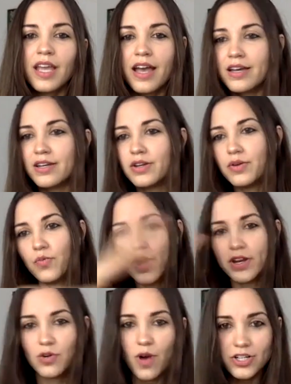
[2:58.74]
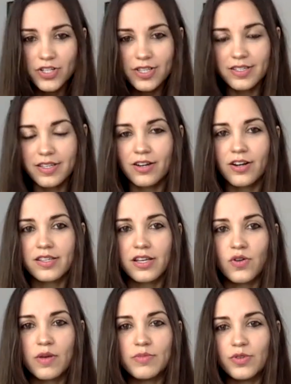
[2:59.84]
and when you're watching this later, because I
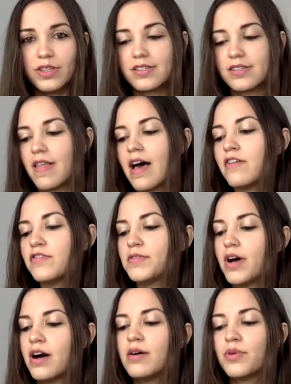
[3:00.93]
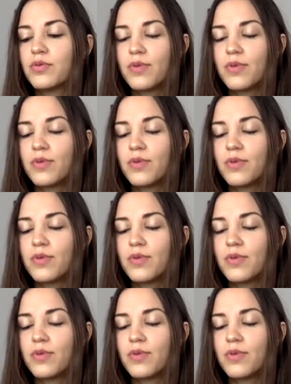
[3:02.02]
know I'm doing this live, but